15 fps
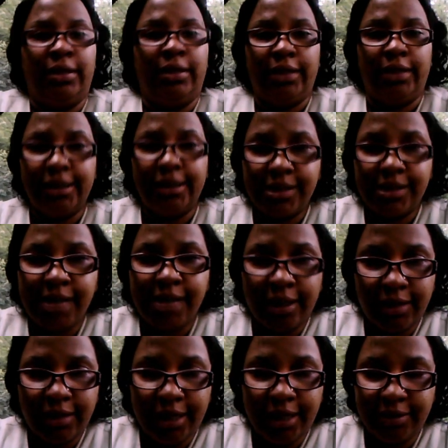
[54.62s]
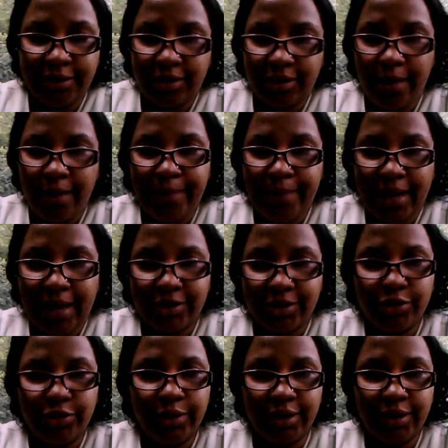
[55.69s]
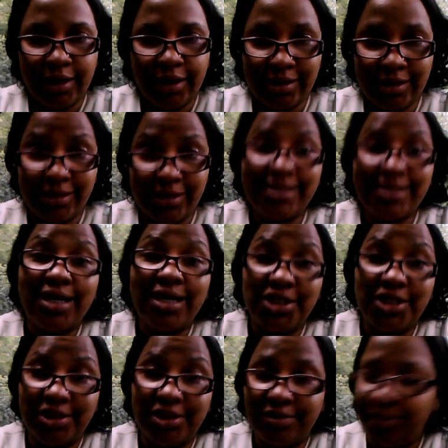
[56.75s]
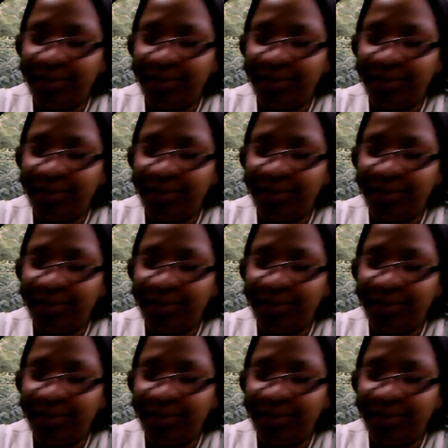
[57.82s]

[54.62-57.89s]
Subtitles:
let it settle and then come back to it as a discussion.